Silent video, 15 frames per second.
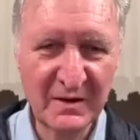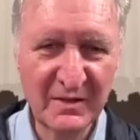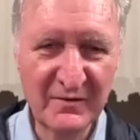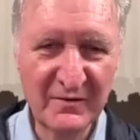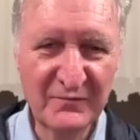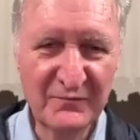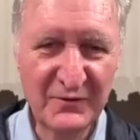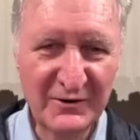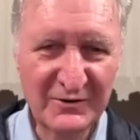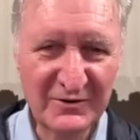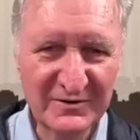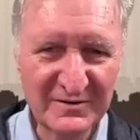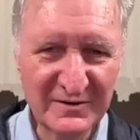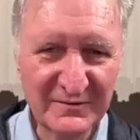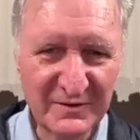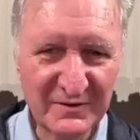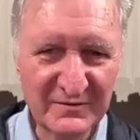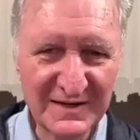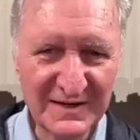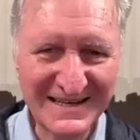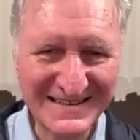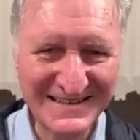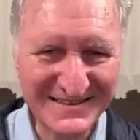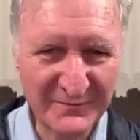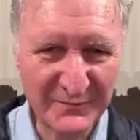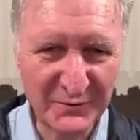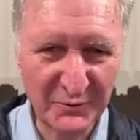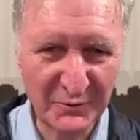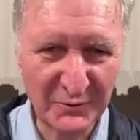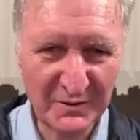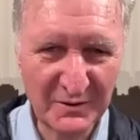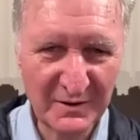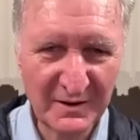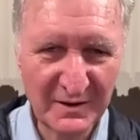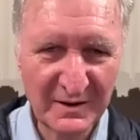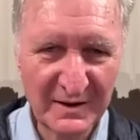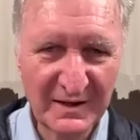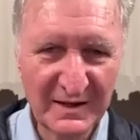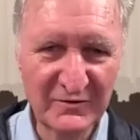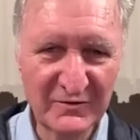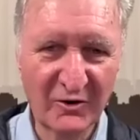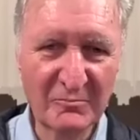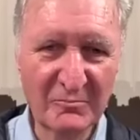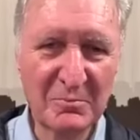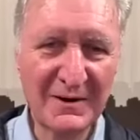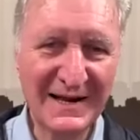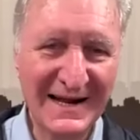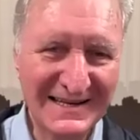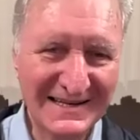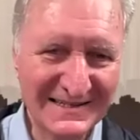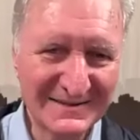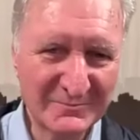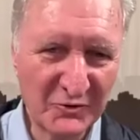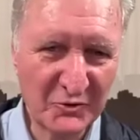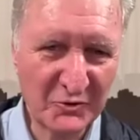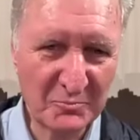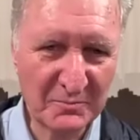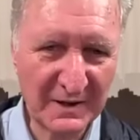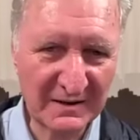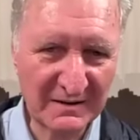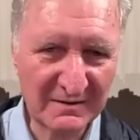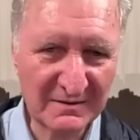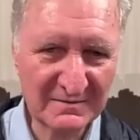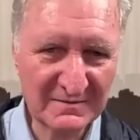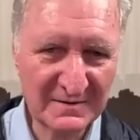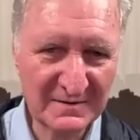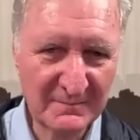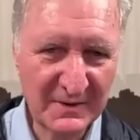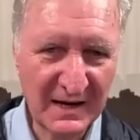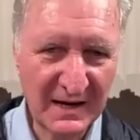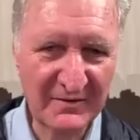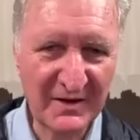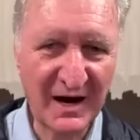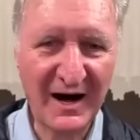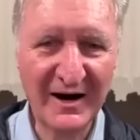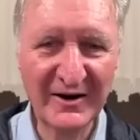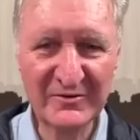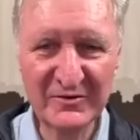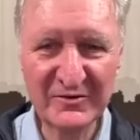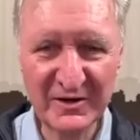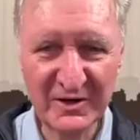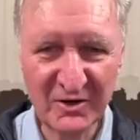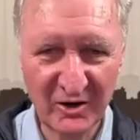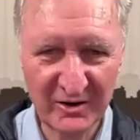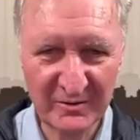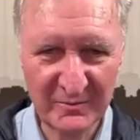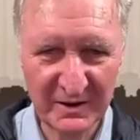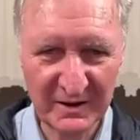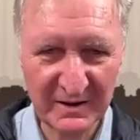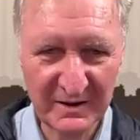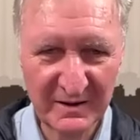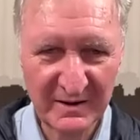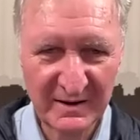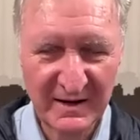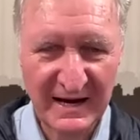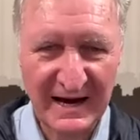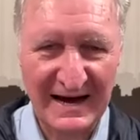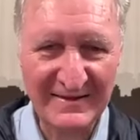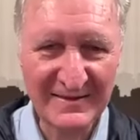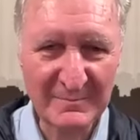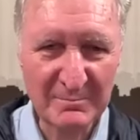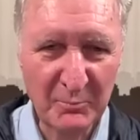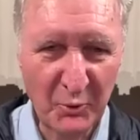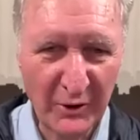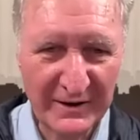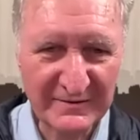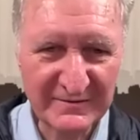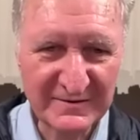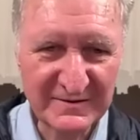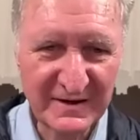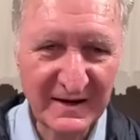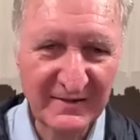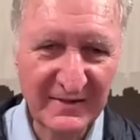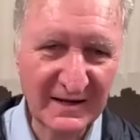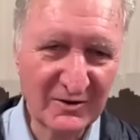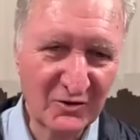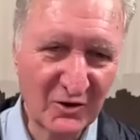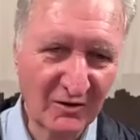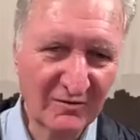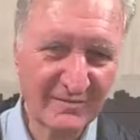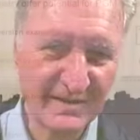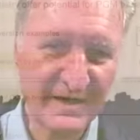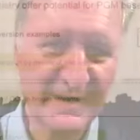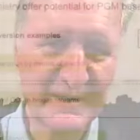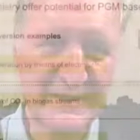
The focus of this interview is on platinum group metals and the hydrogen economy, and the points that Dr.